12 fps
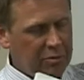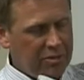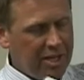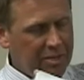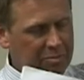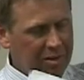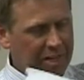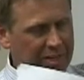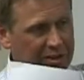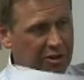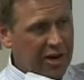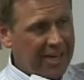jet
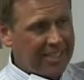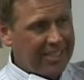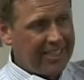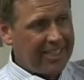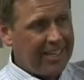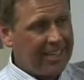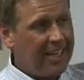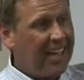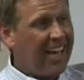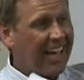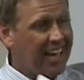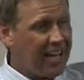planes crashing
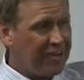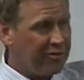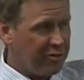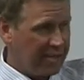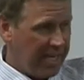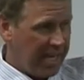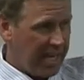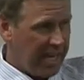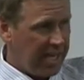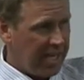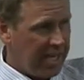every day.